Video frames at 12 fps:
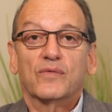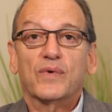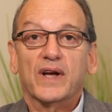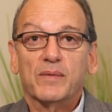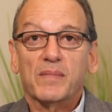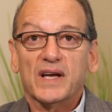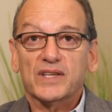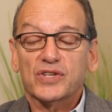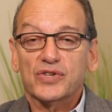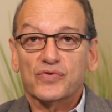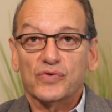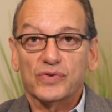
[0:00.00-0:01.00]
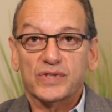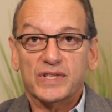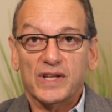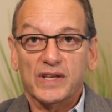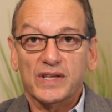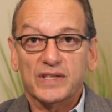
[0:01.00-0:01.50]
randomized controlled
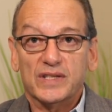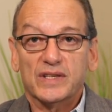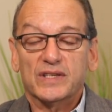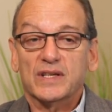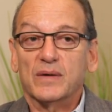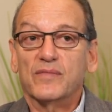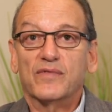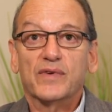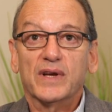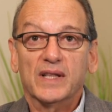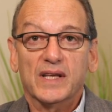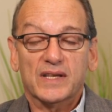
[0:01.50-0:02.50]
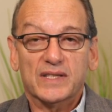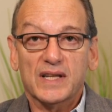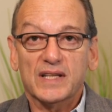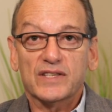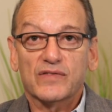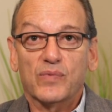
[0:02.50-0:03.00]
studies, some really
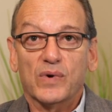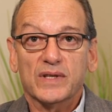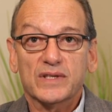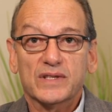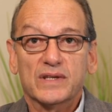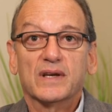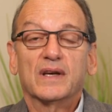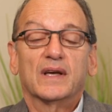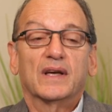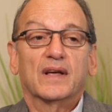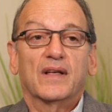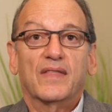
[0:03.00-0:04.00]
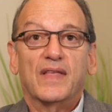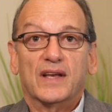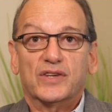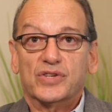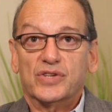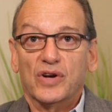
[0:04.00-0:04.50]
extensive ones,
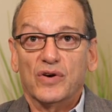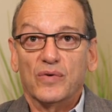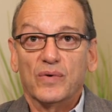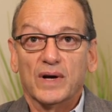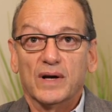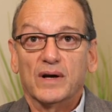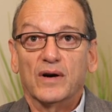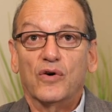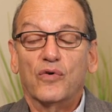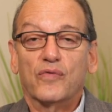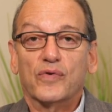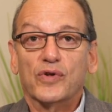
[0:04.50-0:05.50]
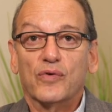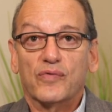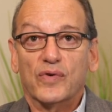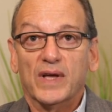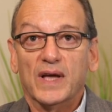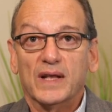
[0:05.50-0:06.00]
that show over and
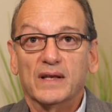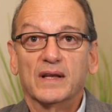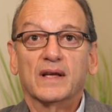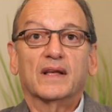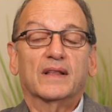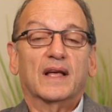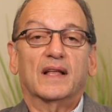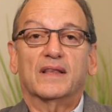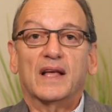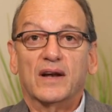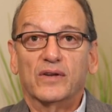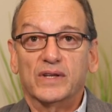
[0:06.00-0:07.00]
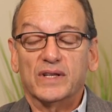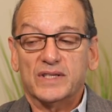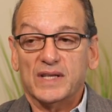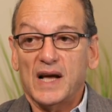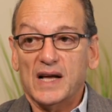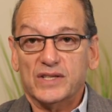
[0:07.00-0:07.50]
over again that not only does
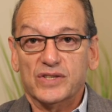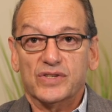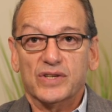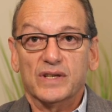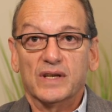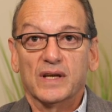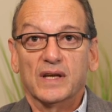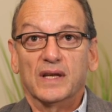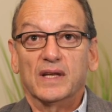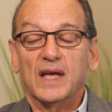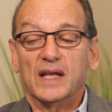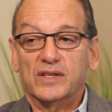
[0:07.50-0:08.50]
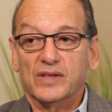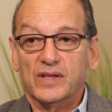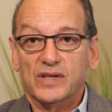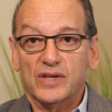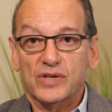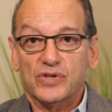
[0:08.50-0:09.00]
the oxygen get to the
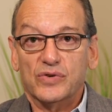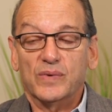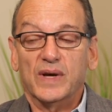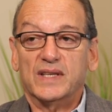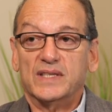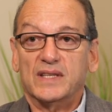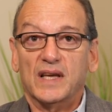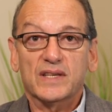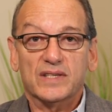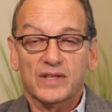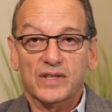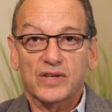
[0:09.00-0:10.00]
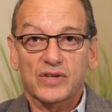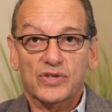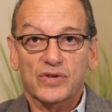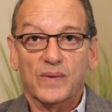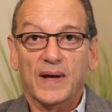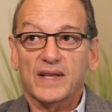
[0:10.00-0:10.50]
tissue, it stays in the
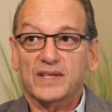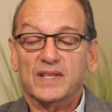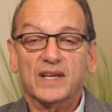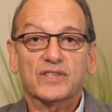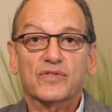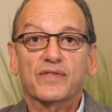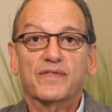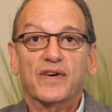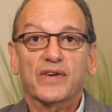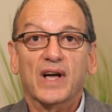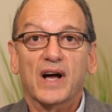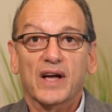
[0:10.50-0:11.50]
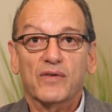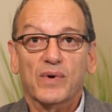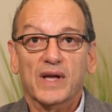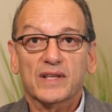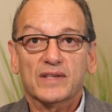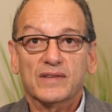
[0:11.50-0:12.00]
tissue, and it stays there at very high
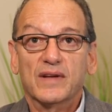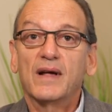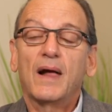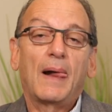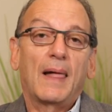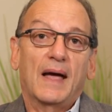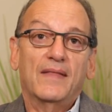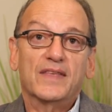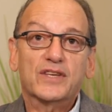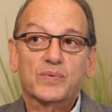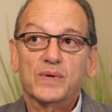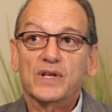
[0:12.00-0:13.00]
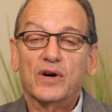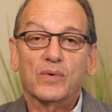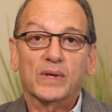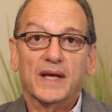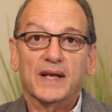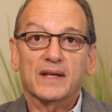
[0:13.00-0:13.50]
rates. And this we know
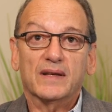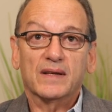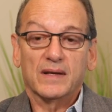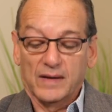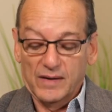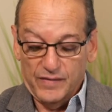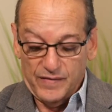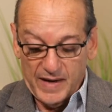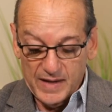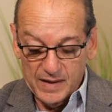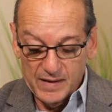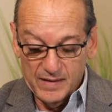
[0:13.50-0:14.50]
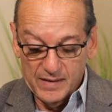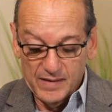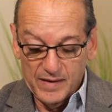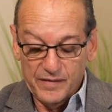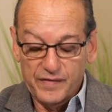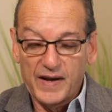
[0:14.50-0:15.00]
will aid in fighting
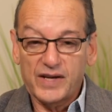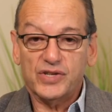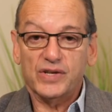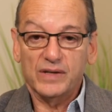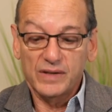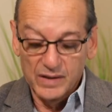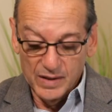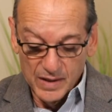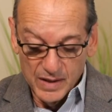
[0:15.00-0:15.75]
infection,